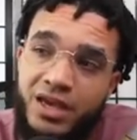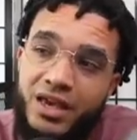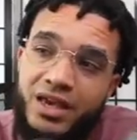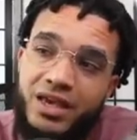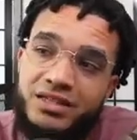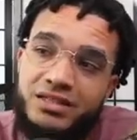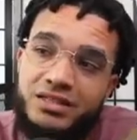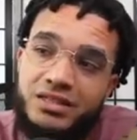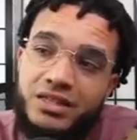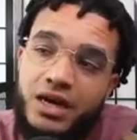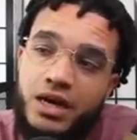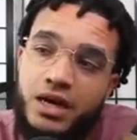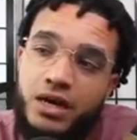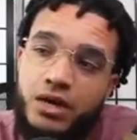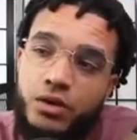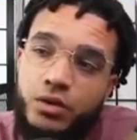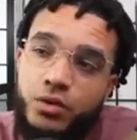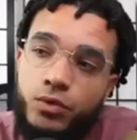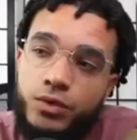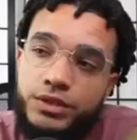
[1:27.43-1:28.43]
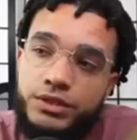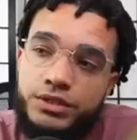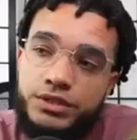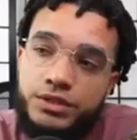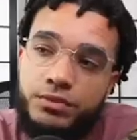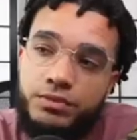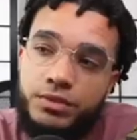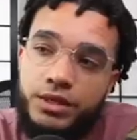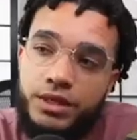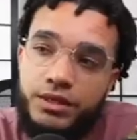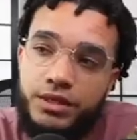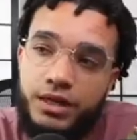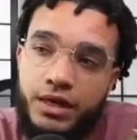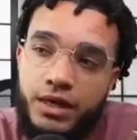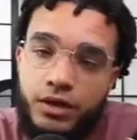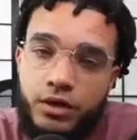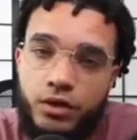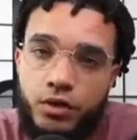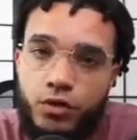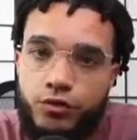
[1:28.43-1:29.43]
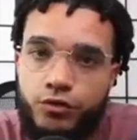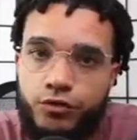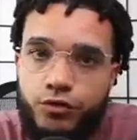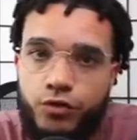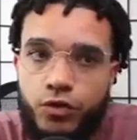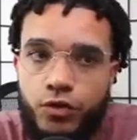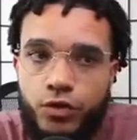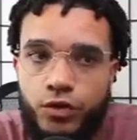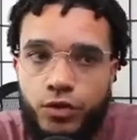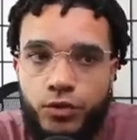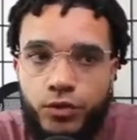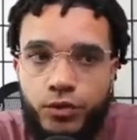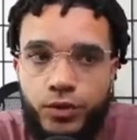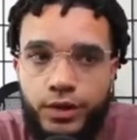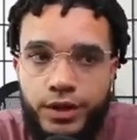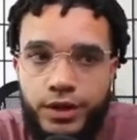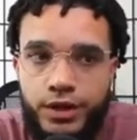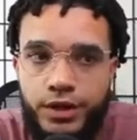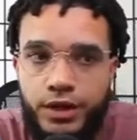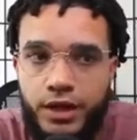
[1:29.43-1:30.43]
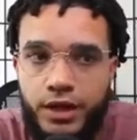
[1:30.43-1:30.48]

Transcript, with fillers: it's not always something that I go for when